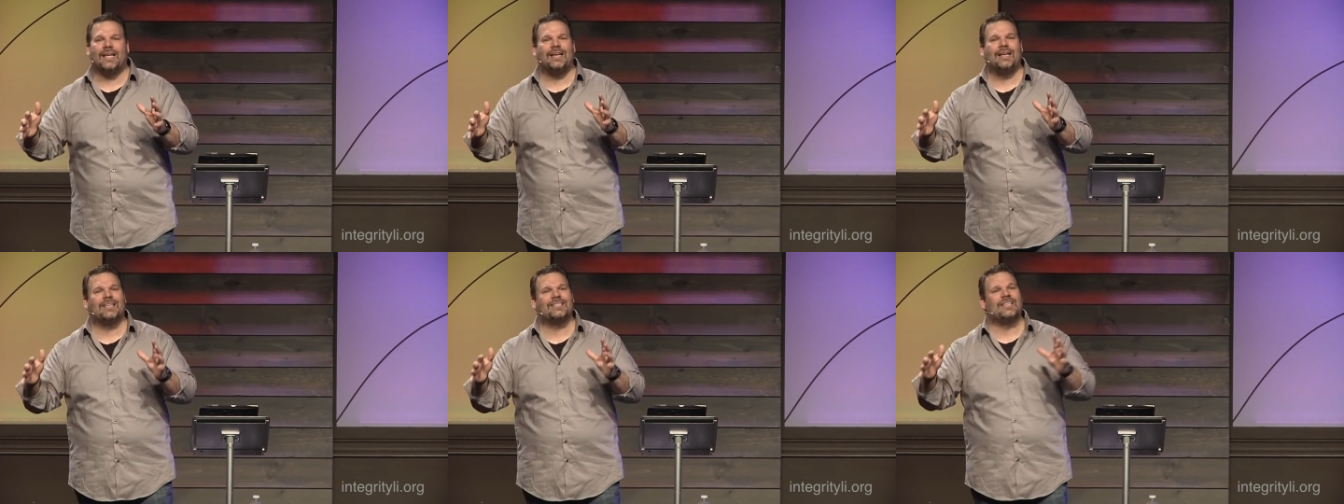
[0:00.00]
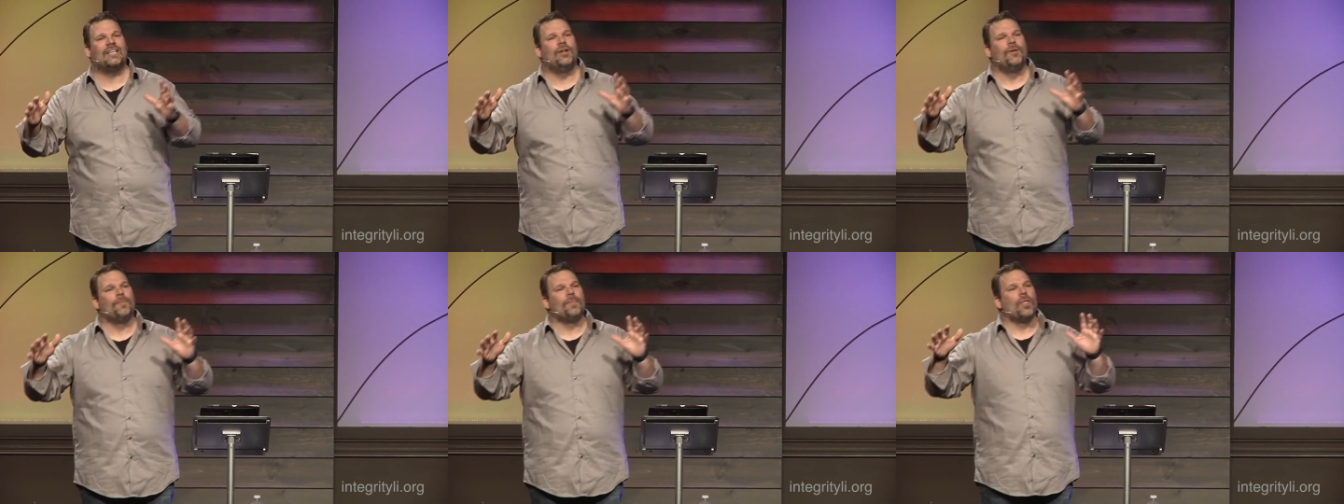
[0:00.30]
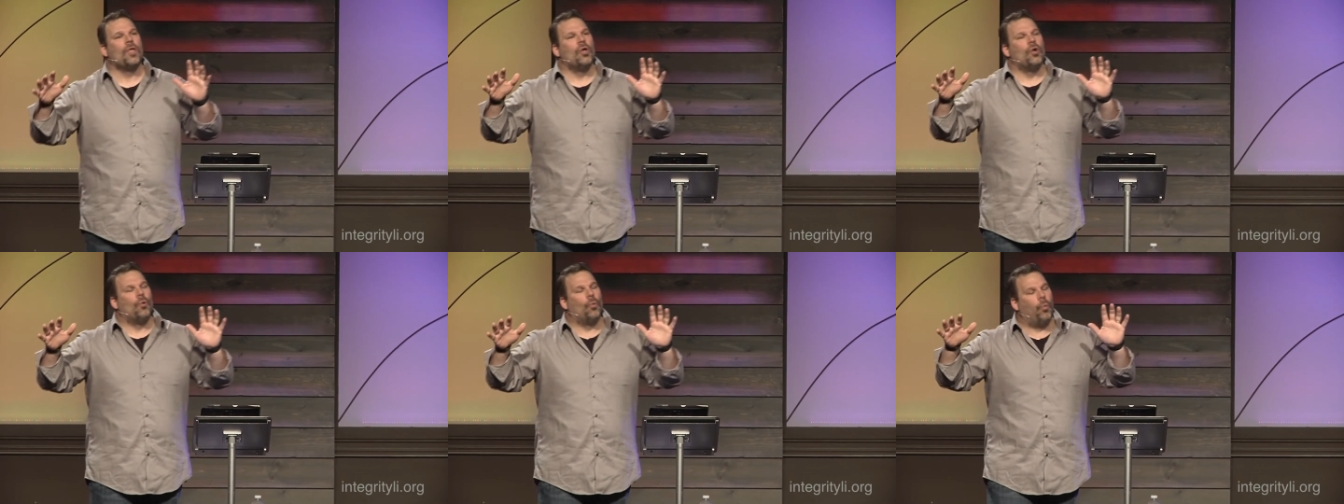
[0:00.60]
And listen,
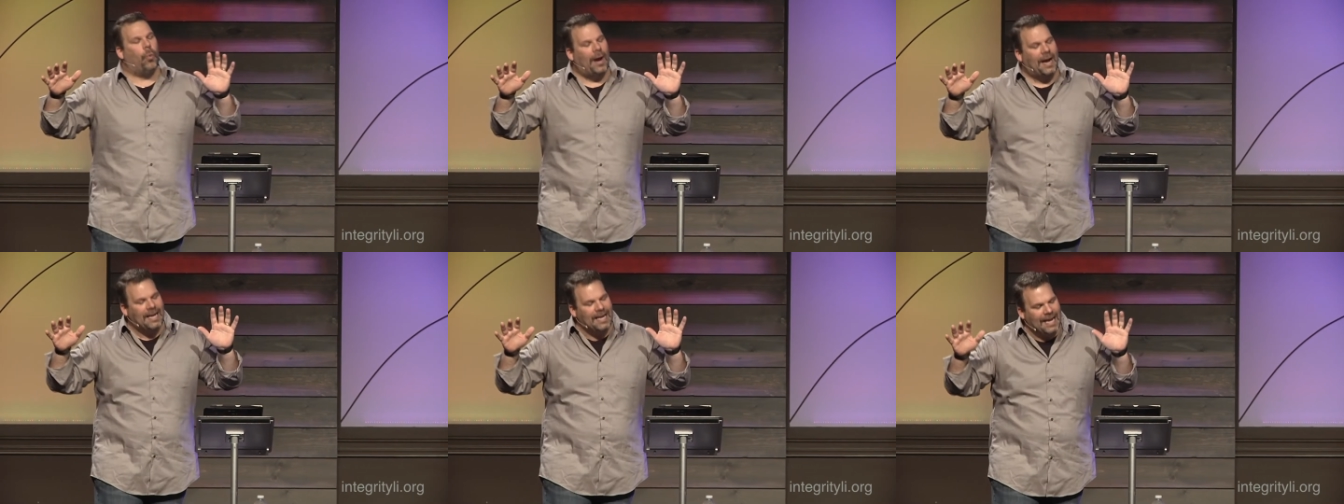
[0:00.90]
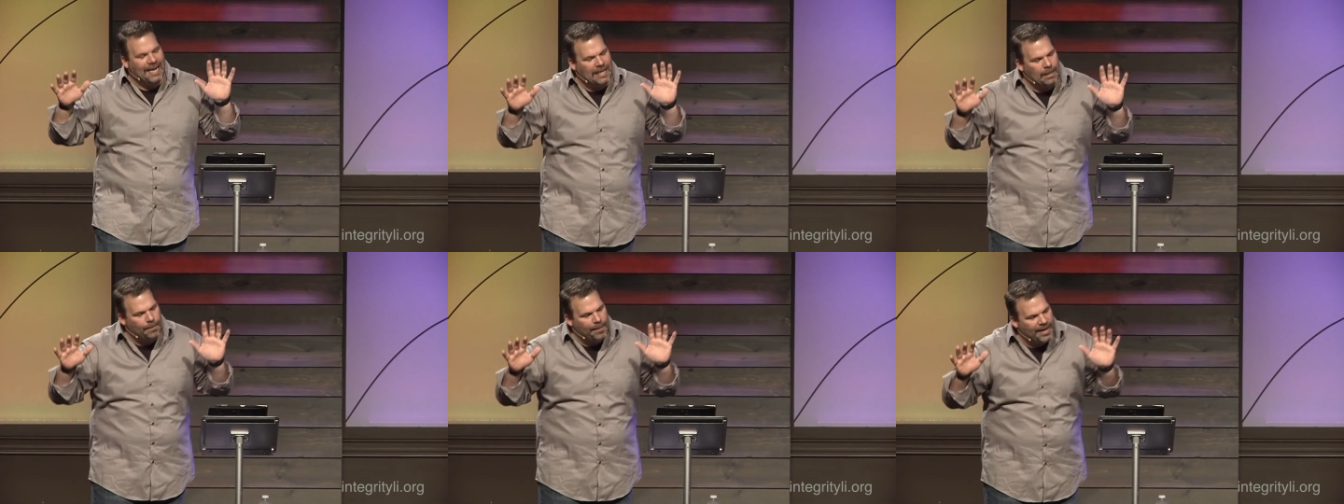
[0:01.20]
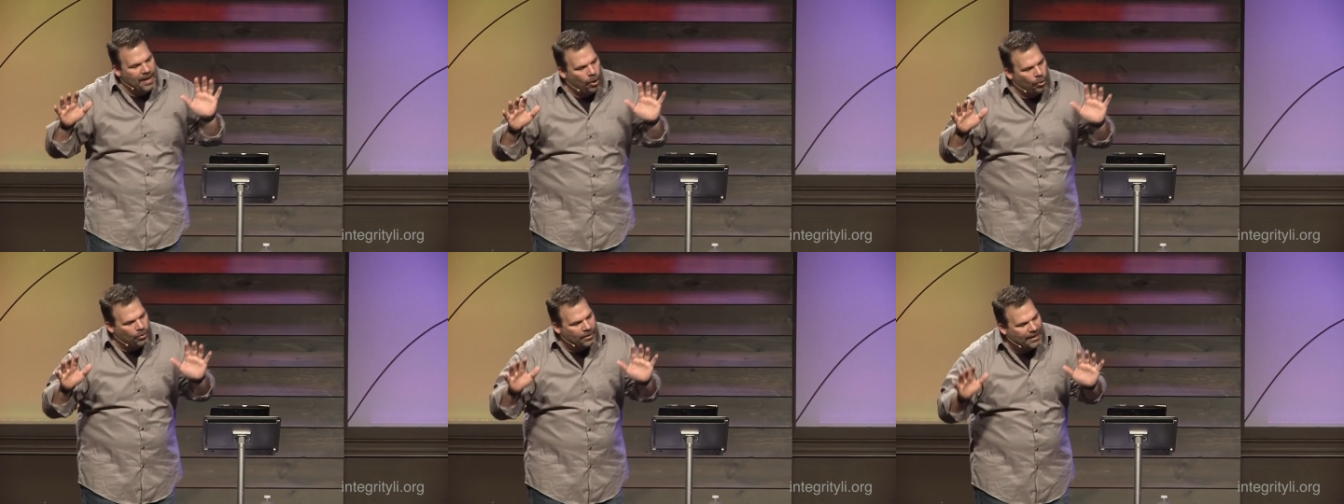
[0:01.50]
we need to
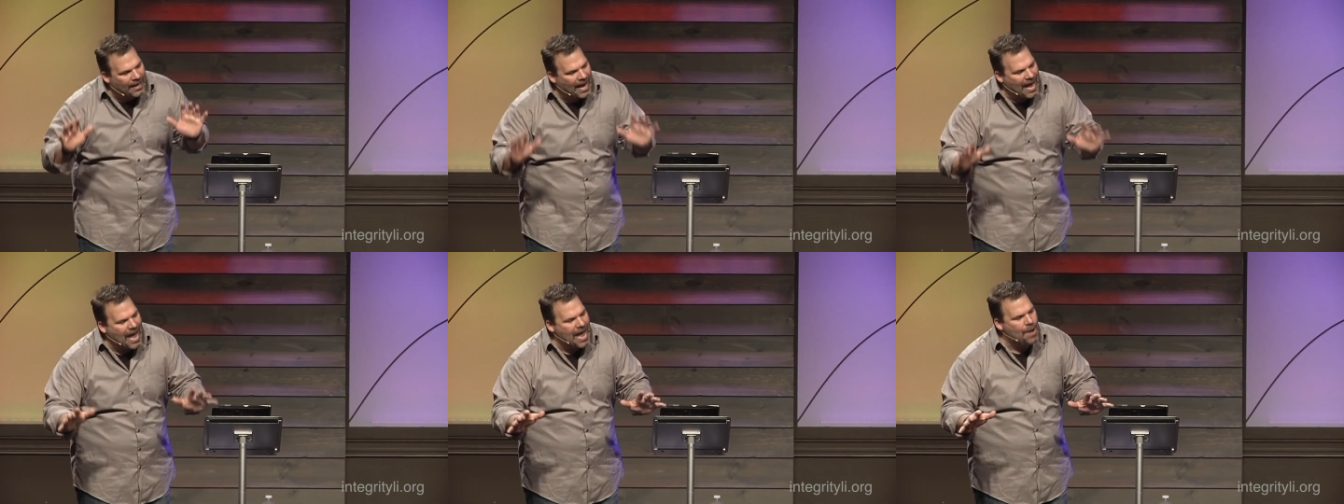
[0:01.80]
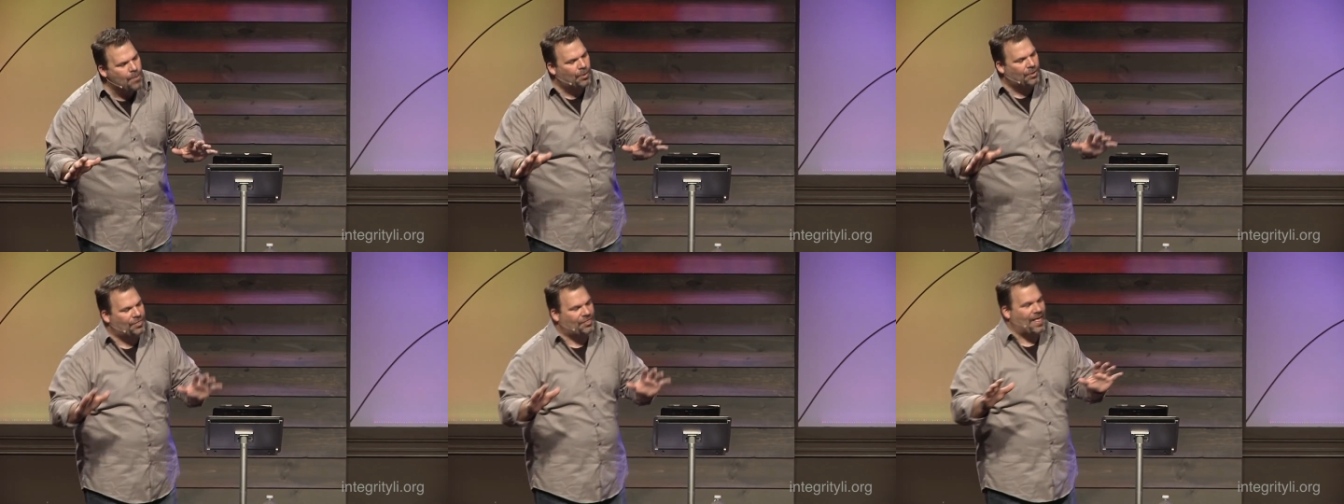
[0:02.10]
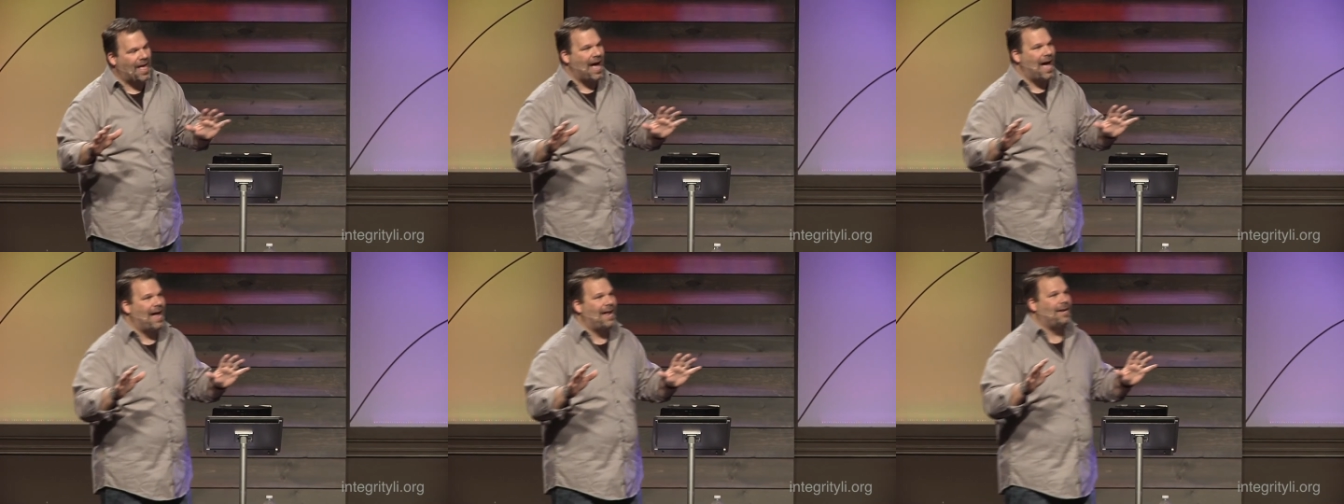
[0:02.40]
be okay with
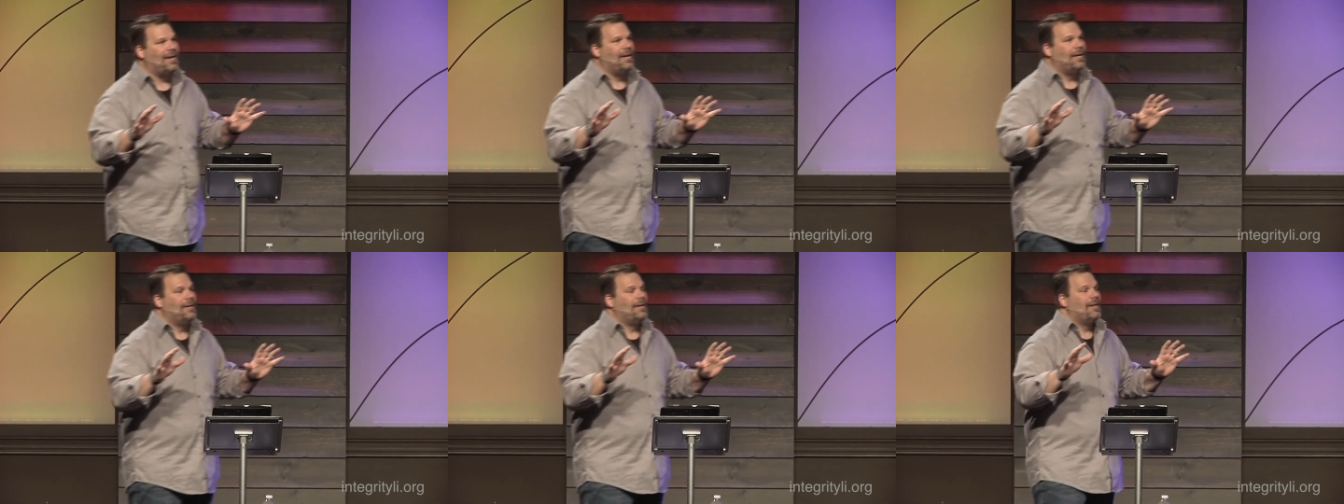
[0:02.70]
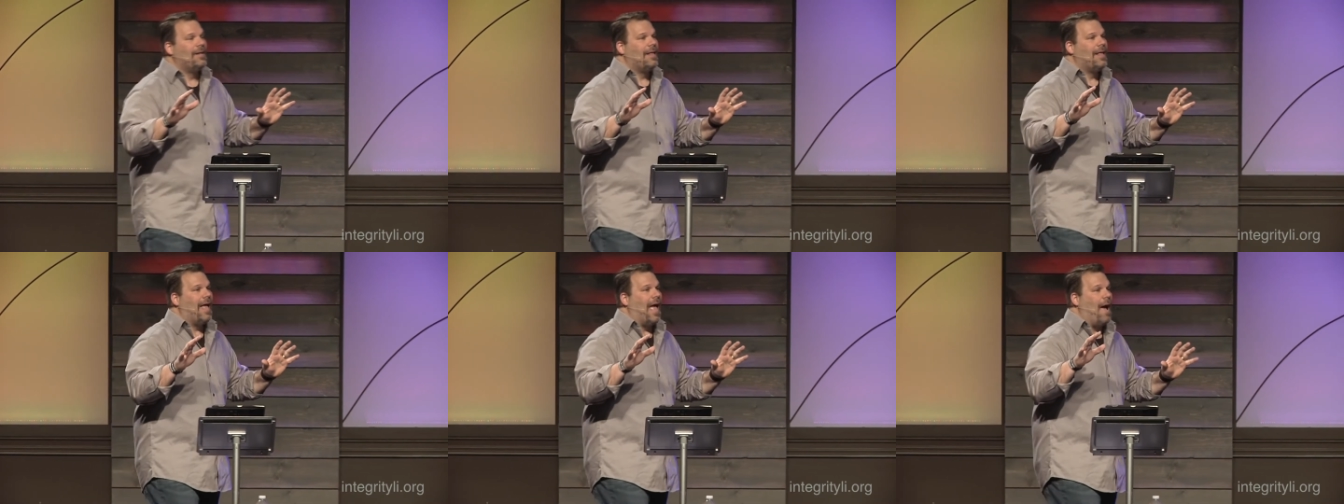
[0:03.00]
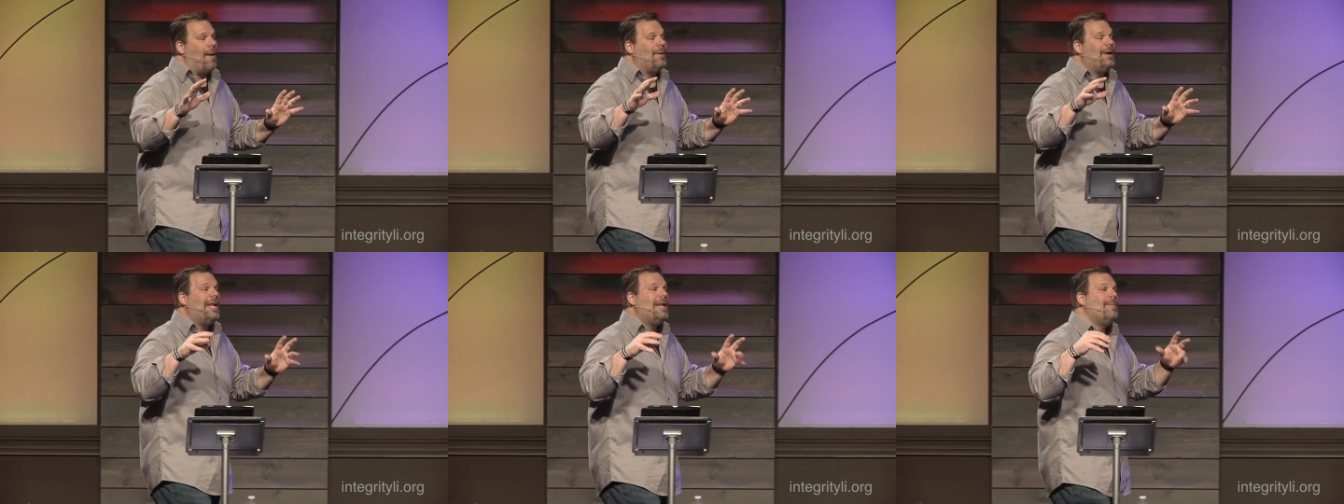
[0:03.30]
that.
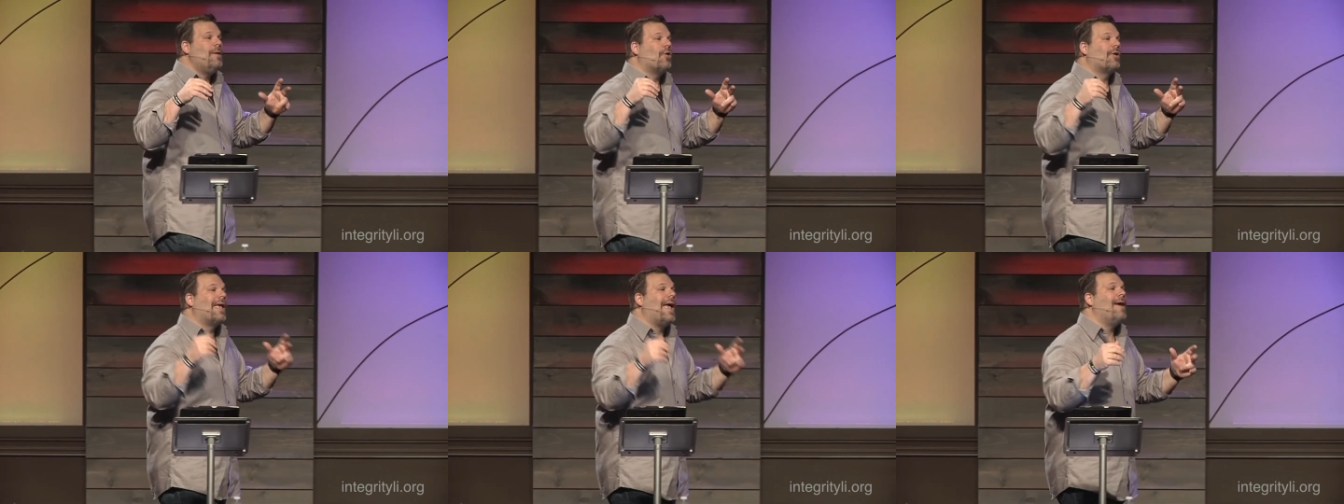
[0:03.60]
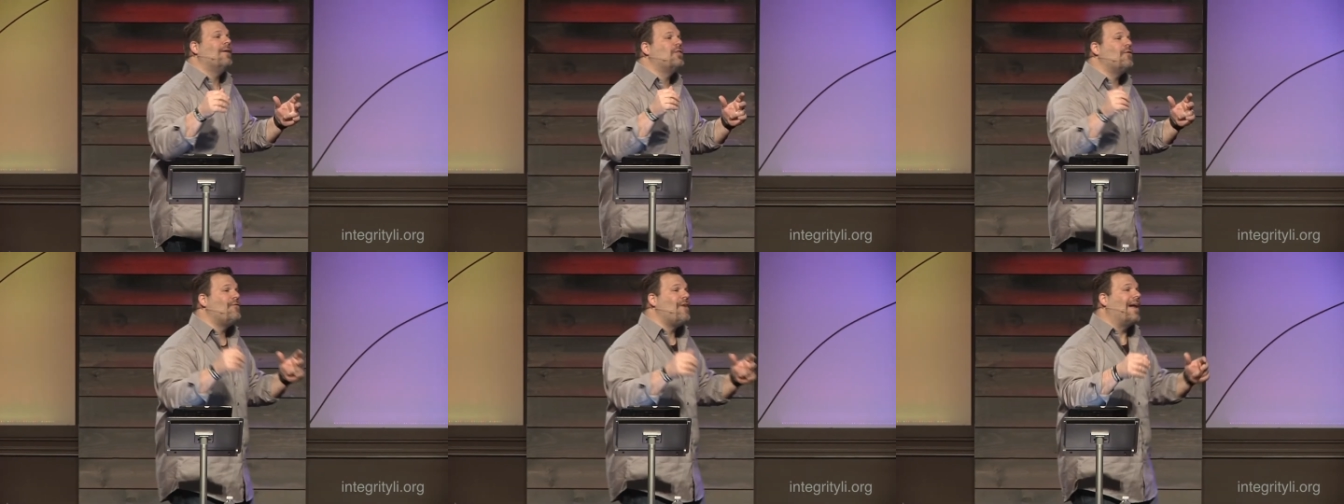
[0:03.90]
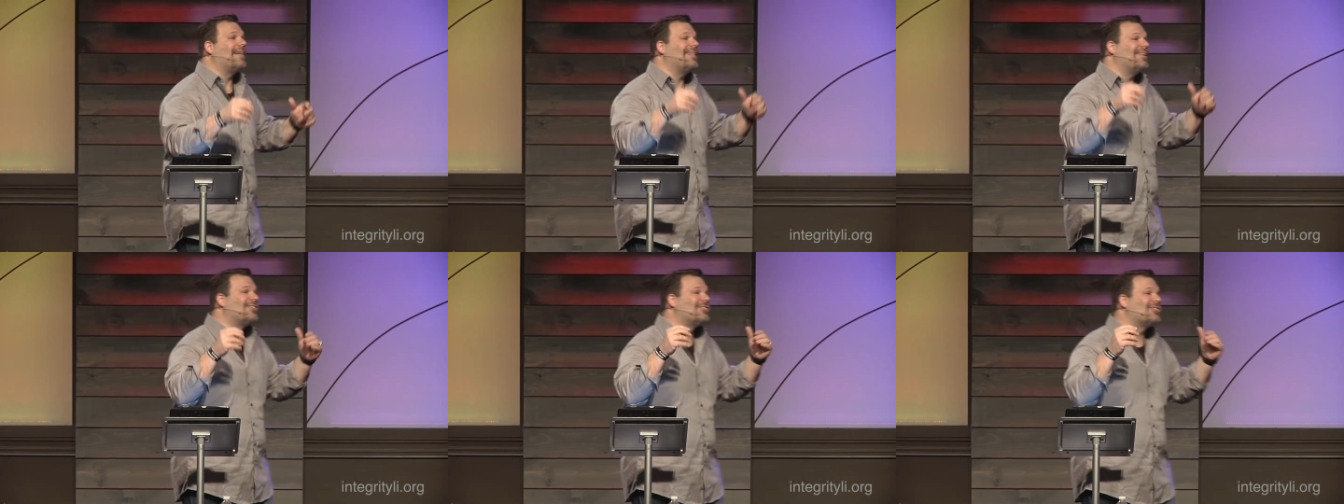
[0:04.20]
And we need to be okay with the fact that